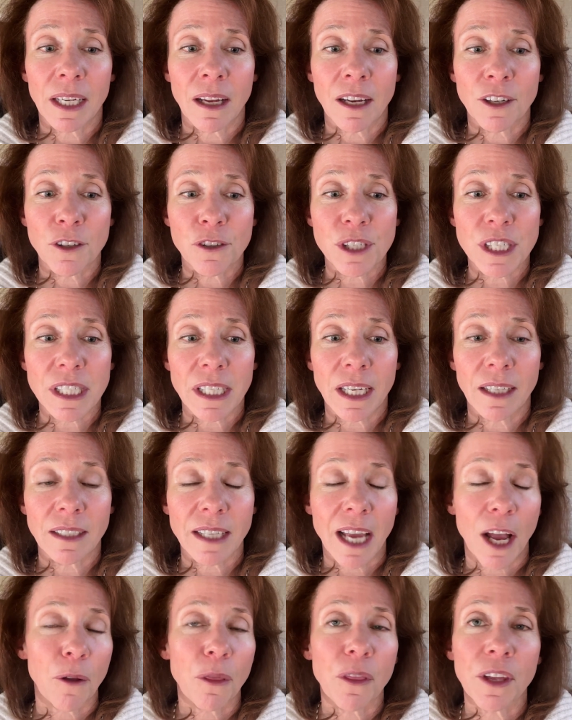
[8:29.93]
and
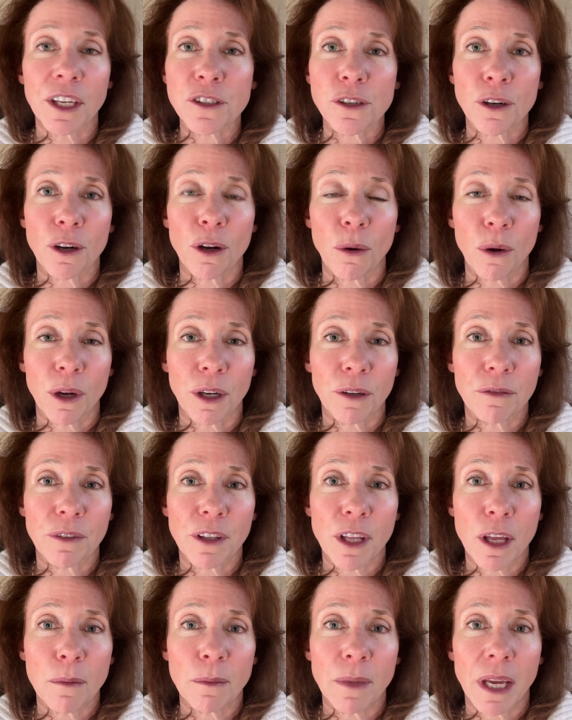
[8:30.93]
understand how things are going
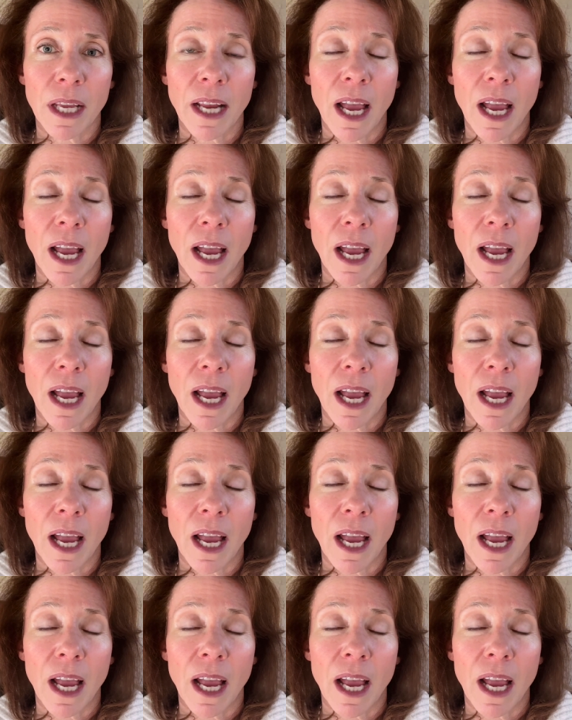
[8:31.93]
for them